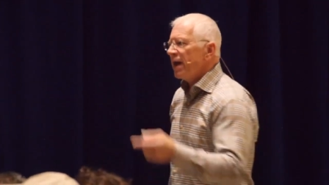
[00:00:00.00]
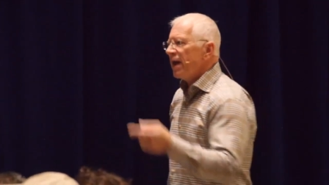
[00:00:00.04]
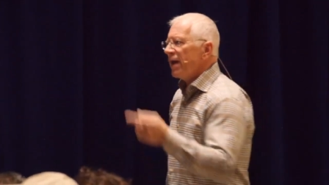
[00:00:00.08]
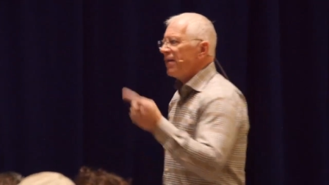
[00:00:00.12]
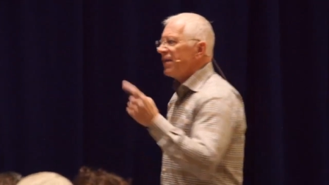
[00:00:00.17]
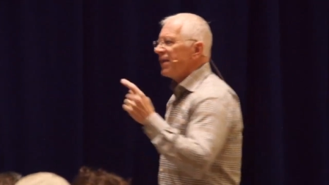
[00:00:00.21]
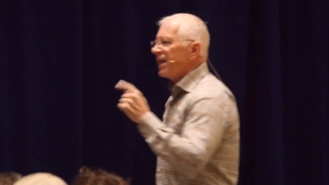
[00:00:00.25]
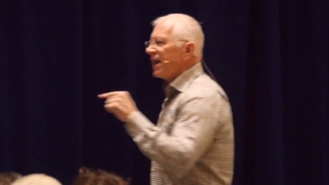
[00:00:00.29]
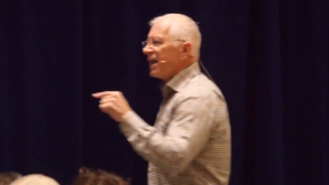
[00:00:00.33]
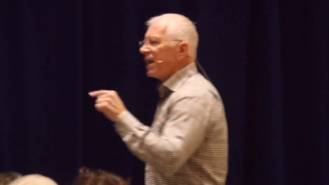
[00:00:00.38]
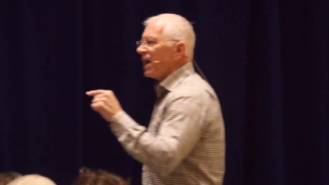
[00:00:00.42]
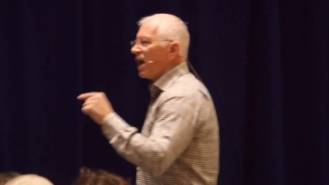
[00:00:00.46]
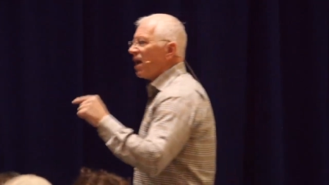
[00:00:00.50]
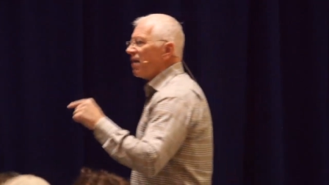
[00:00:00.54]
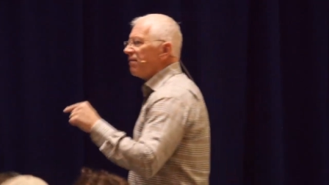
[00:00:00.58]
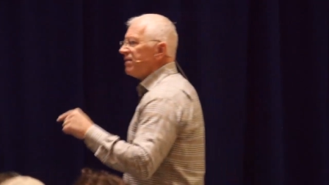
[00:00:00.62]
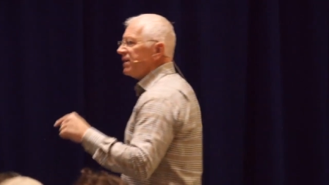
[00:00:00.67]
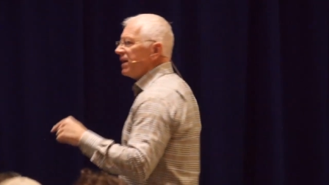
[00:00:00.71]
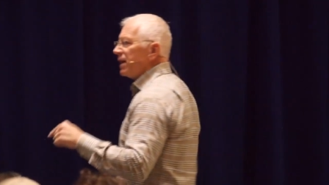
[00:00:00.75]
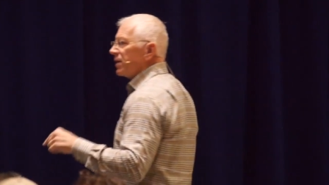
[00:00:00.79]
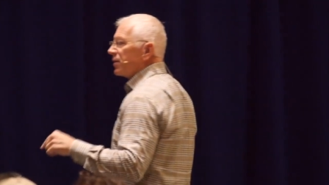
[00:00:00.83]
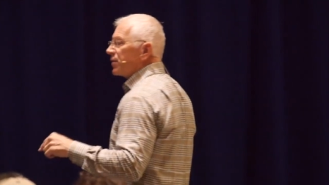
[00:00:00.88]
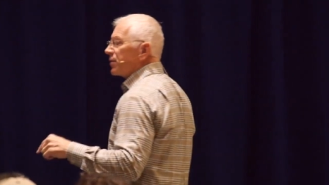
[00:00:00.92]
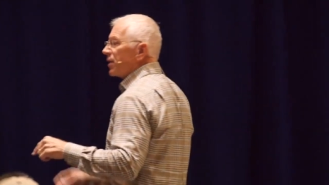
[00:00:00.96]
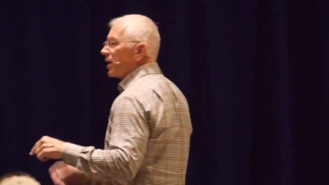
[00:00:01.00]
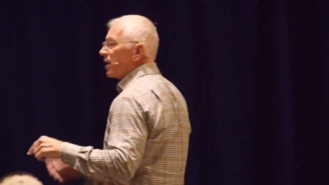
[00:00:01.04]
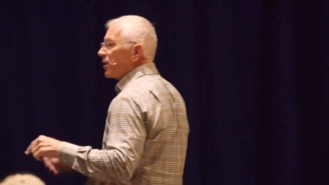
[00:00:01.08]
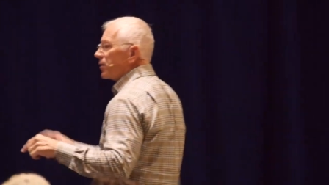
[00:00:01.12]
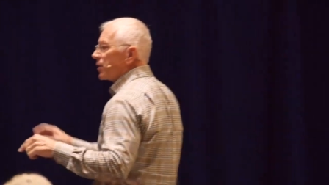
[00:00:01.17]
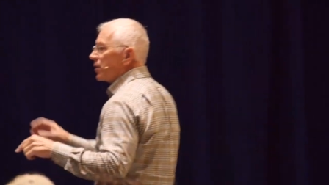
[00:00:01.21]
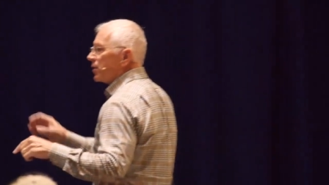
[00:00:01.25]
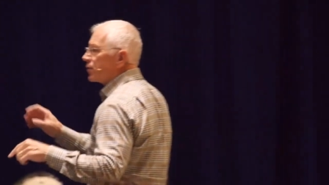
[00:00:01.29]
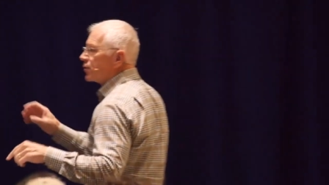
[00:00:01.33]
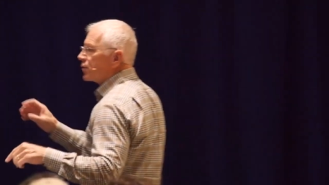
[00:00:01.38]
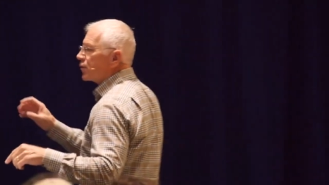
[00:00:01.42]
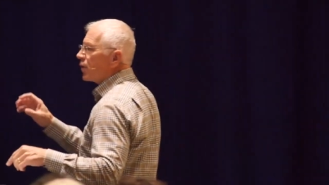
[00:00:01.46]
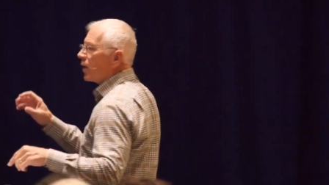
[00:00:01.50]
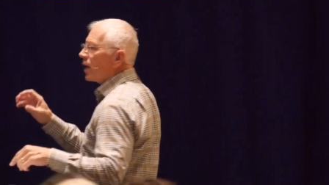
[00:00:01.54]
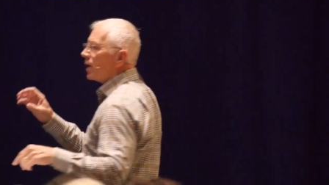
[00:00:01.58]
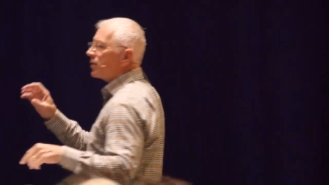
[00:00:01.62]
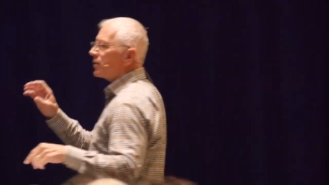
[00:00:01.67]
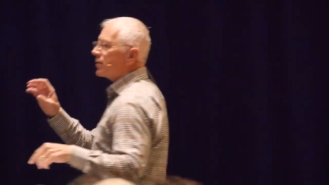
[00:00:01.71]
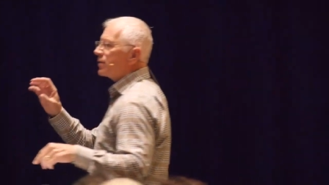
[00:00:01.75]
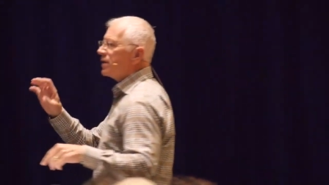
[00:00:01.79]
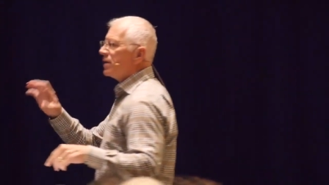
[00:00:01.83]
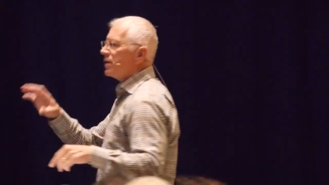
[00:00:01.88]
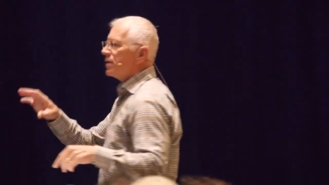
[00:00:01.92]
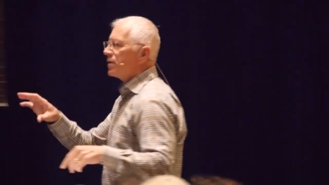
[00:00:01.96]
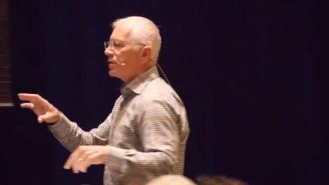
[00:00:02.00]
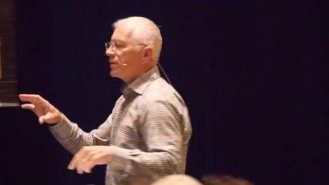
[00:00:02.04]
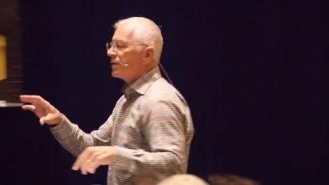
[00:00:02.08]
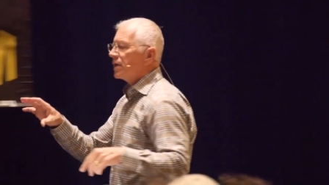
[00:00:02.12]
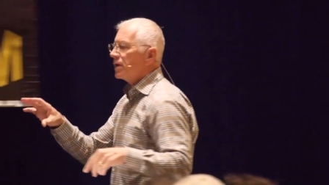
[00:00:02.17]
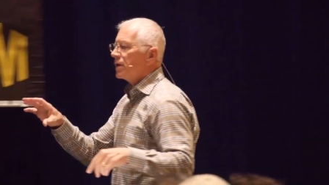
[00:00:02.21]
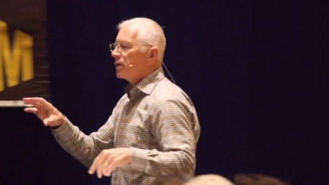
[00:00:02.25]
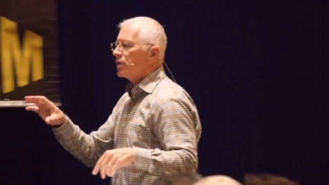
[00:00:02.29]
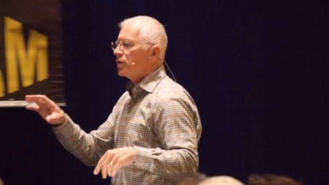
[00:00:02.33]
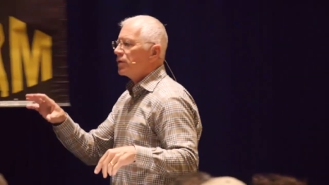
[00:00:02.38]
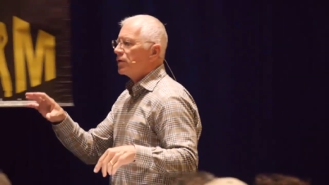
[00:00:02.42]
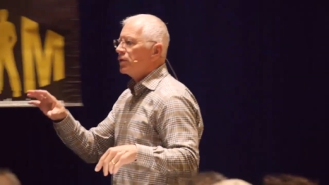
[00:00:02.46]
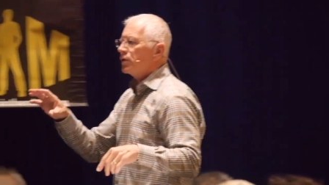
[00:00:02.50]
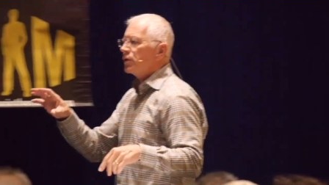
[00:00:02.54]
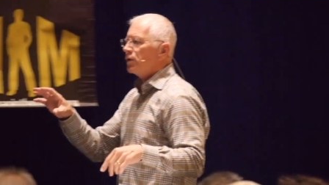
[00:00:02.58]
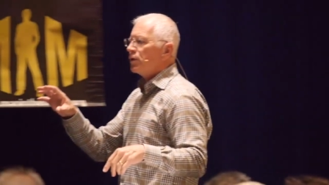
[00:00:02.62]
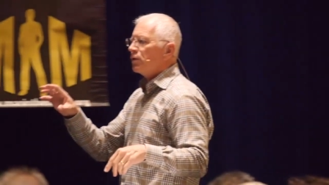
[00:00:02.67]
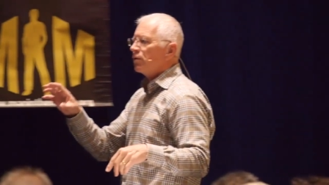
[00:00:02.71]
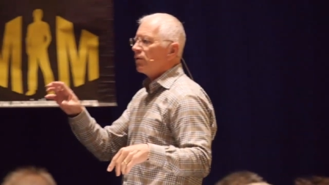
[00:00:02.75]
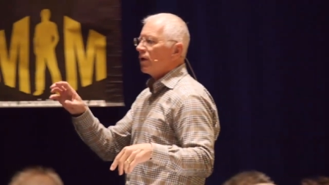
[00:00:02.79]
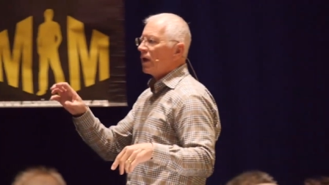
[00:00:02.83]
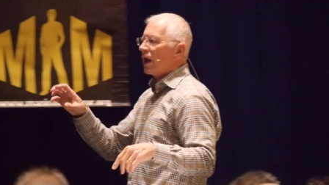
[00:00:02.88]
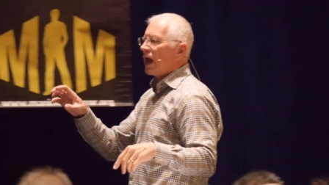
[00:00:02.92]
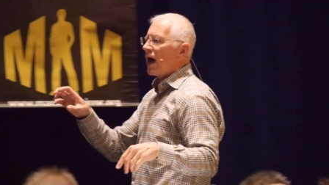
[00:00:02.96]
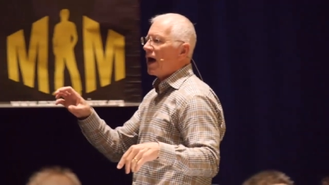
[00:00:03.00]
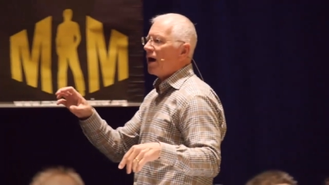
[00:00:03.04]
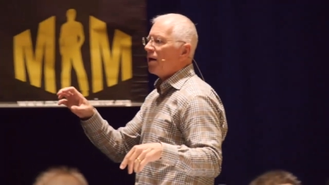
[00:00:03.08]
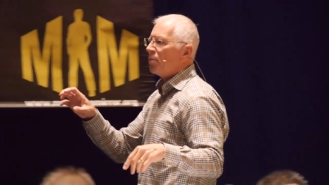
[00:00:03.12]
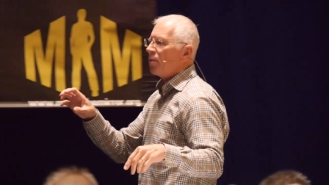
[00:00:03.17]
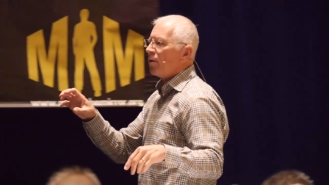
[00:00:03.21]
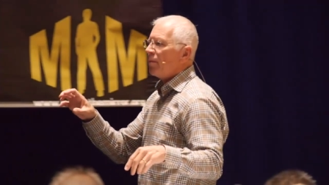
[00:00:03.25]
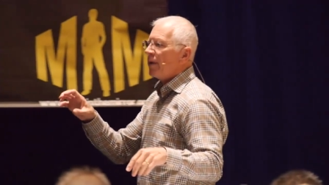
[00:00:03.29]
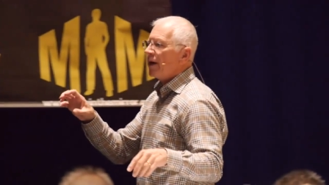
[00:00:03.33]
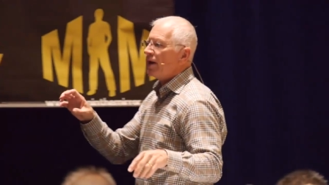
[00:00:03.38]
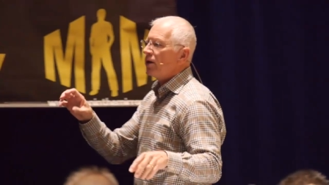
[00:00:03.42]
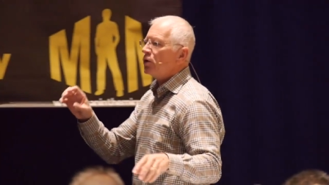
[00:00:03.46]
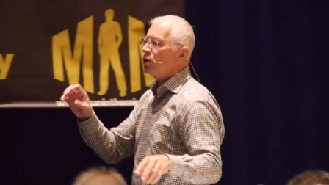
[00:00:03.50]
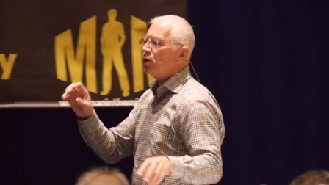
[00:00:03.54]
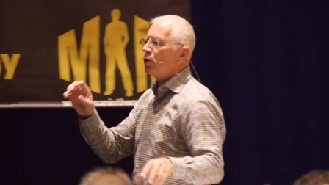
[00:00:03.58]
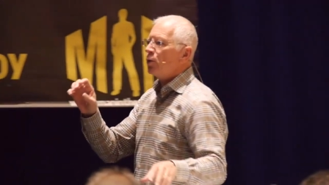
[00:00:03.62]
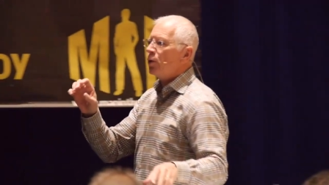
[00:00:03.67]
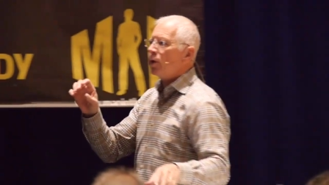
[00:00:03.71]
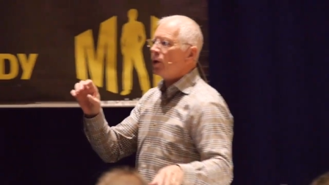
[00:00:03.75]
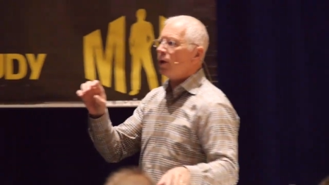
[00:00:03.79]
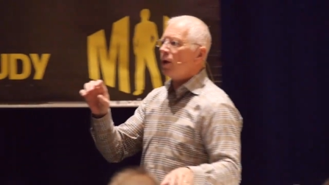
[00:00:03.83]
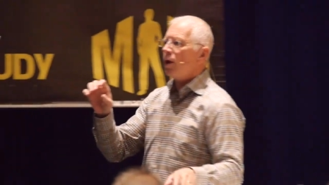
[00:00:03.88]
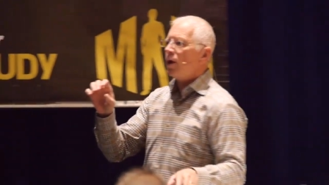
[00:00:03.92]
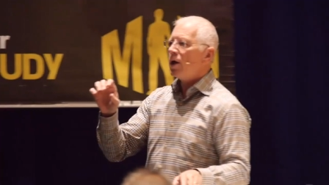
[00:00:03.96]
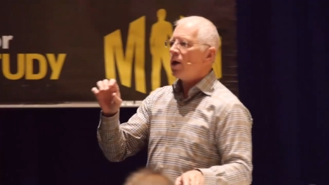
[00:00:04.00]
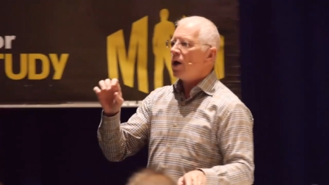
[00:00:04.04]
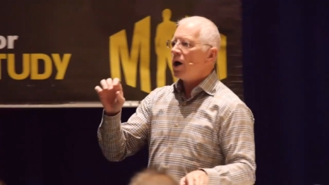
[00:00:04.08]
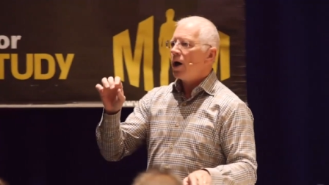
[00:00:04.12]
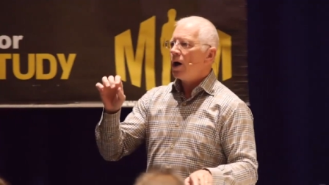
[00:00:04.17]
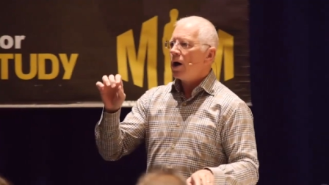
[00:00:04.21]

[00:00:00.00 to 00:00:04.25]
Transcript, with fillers: In the NIV, it says, entrust these things to reliable men who will